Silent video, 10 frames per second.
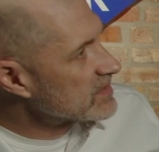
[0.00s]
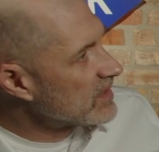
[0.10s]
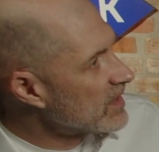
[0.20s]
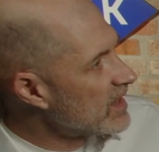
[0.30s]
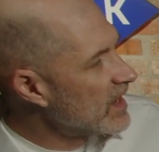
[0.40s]
a
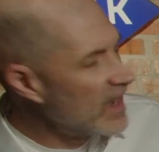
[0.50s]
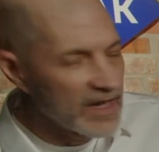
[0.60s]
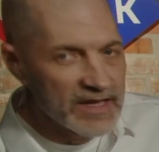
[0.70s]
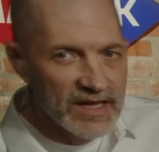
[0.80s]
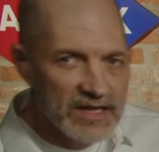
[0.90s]

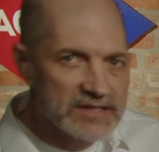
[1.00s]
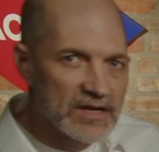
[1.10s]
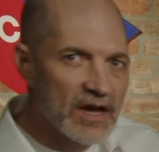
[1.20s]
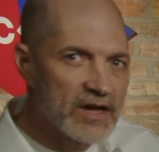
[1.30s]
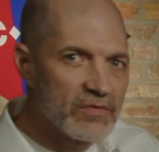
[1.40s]
key
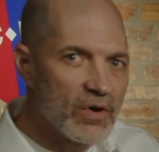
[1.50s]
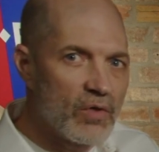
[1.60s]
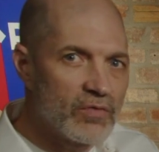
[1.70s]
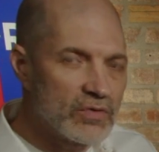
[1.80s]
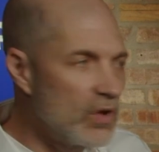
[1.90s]
sign of
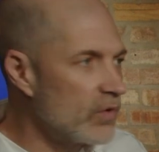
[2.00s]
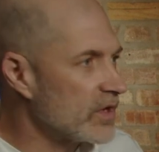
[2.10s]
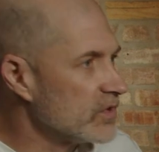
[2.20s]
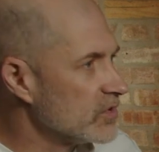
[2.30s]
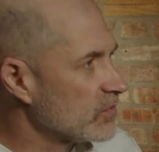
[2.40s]

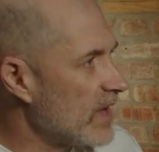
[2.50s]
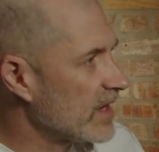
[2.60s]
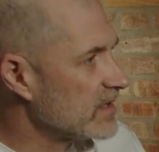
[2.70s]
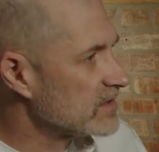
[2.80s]
overloading your racking